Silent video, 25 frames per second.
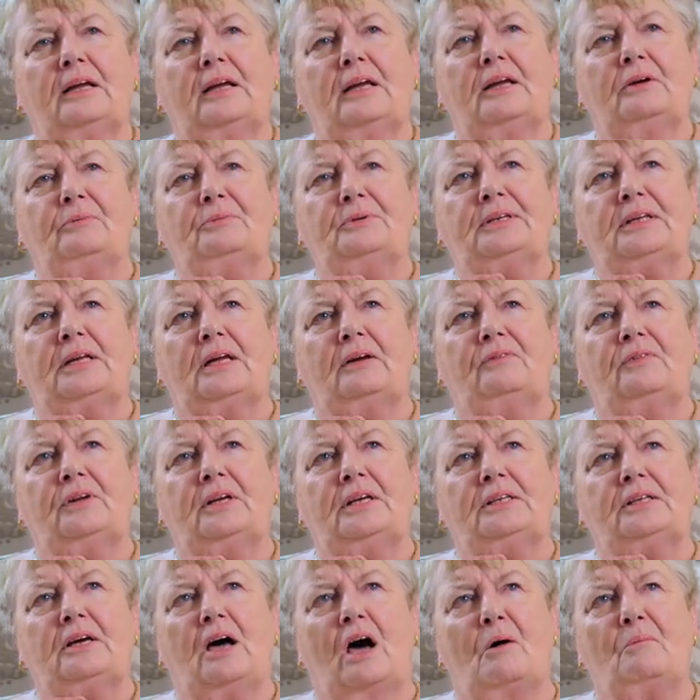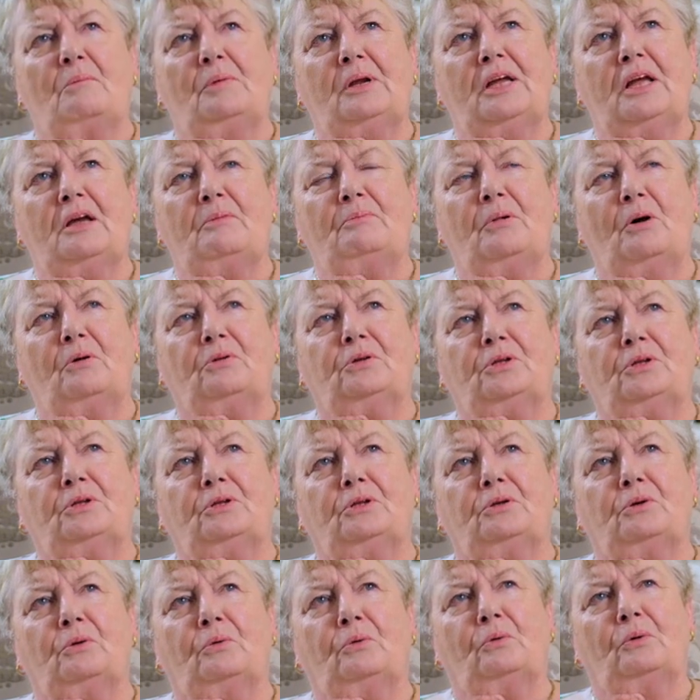he was giving his homily
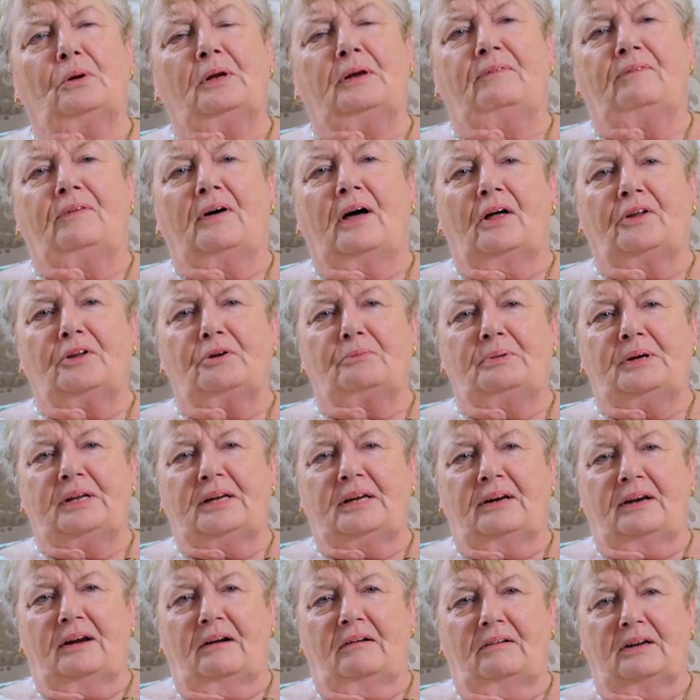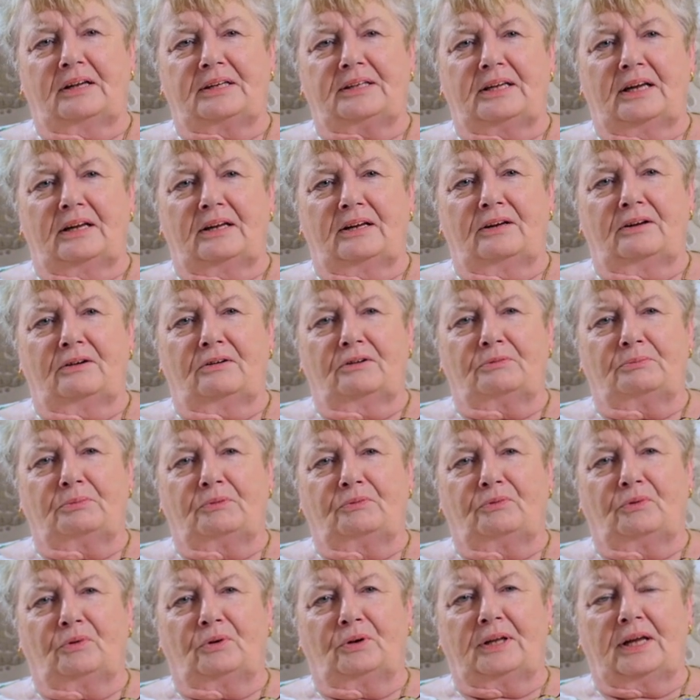about the Holy Father being in Ireland 10 years
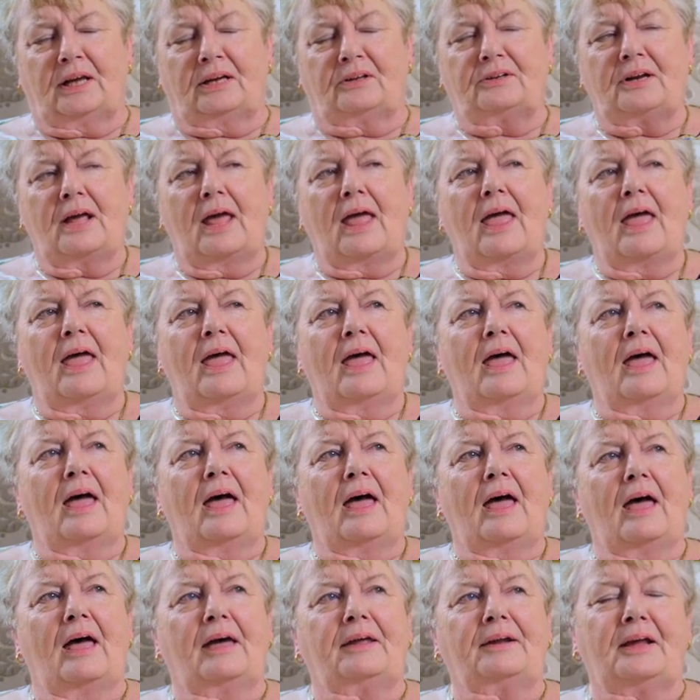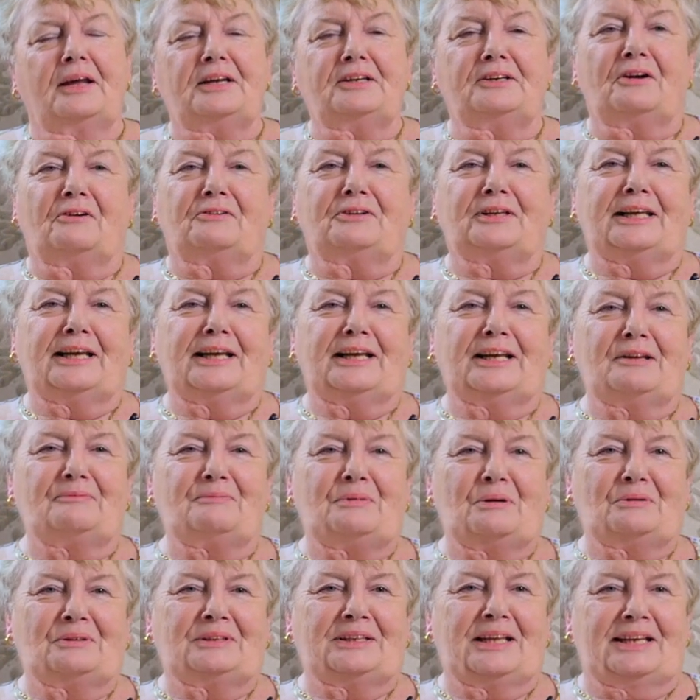before that. And I started thinking
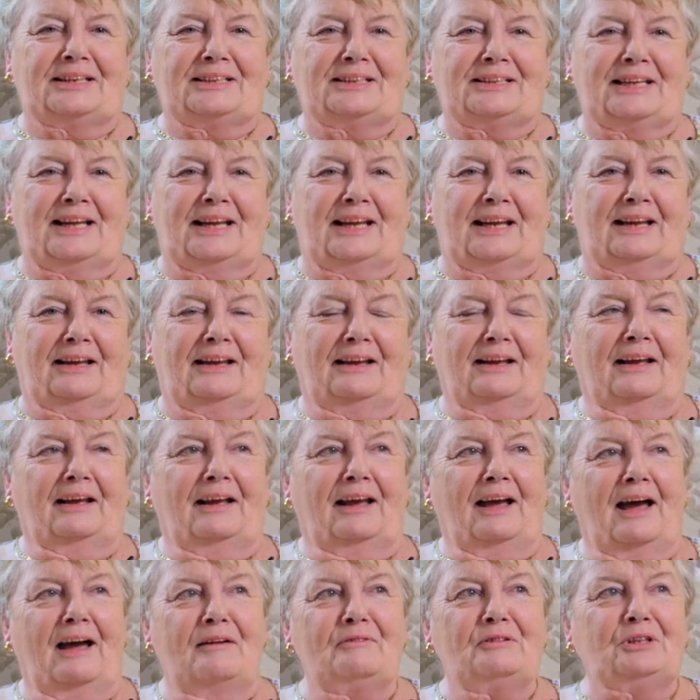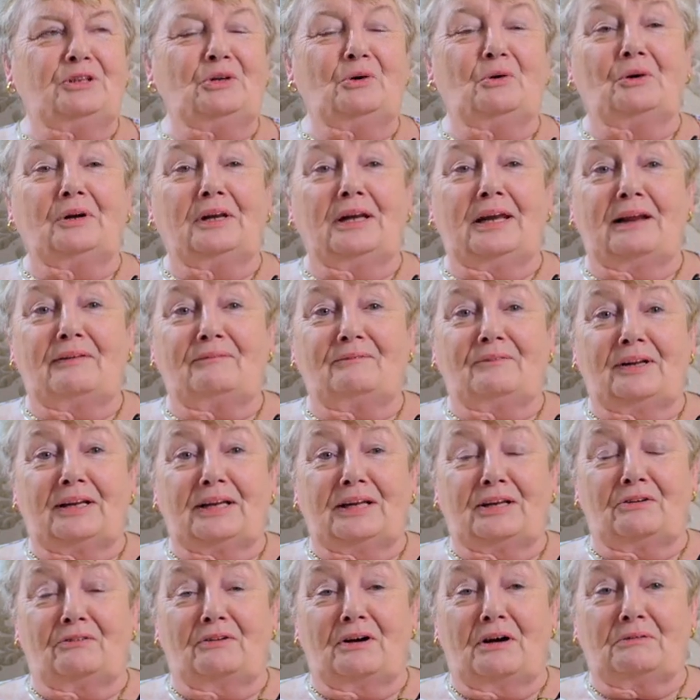about that day. I was the only
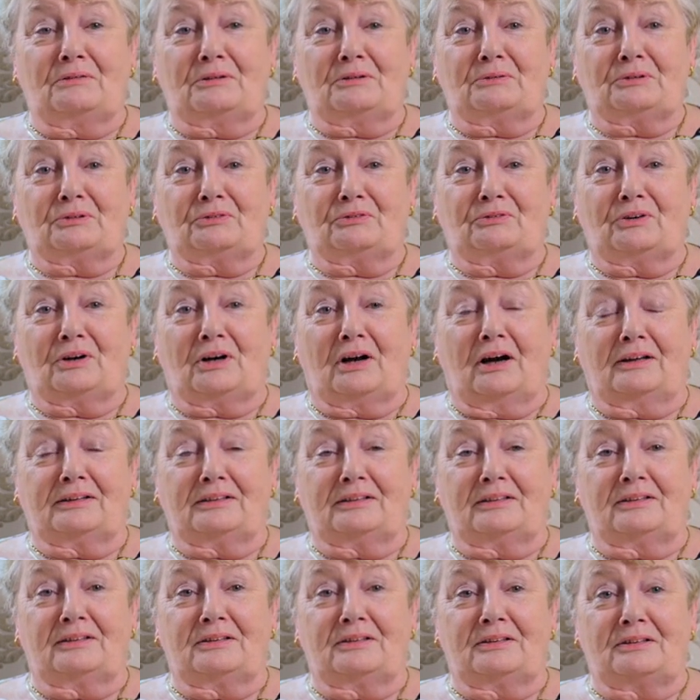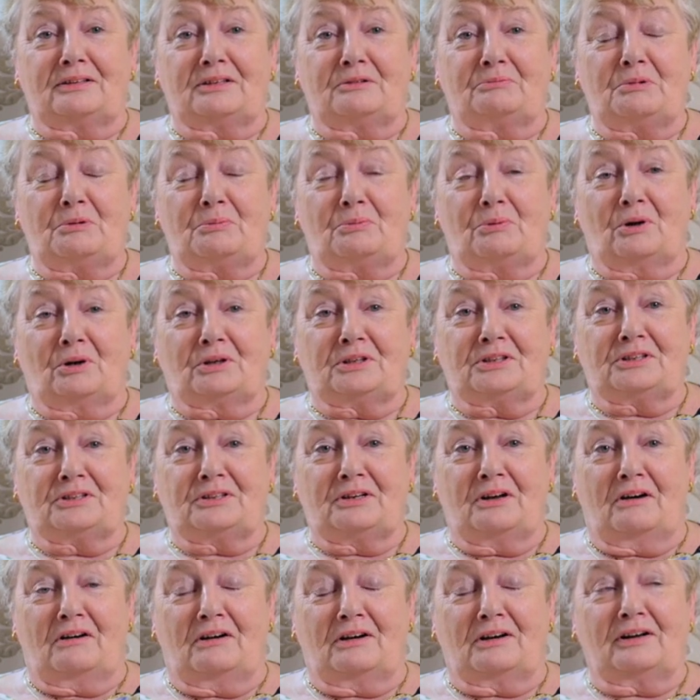invalid around who was forgotten to be brought to
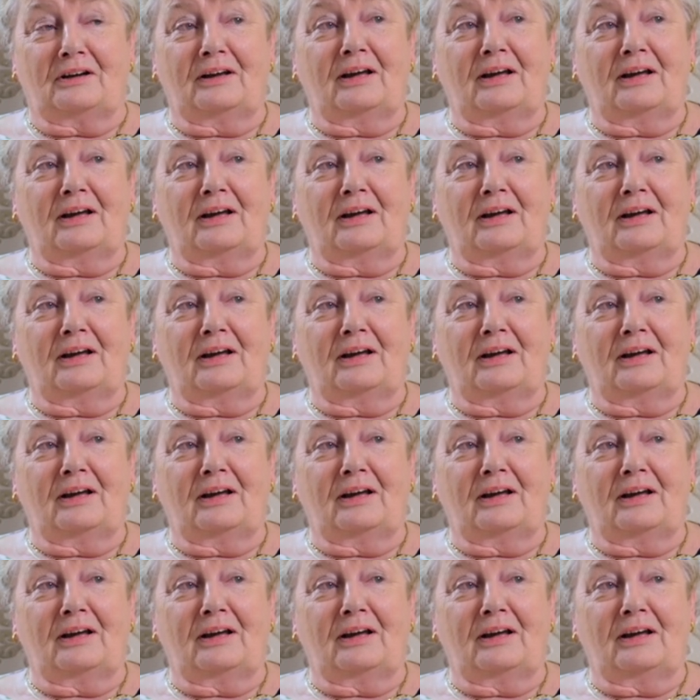Knock.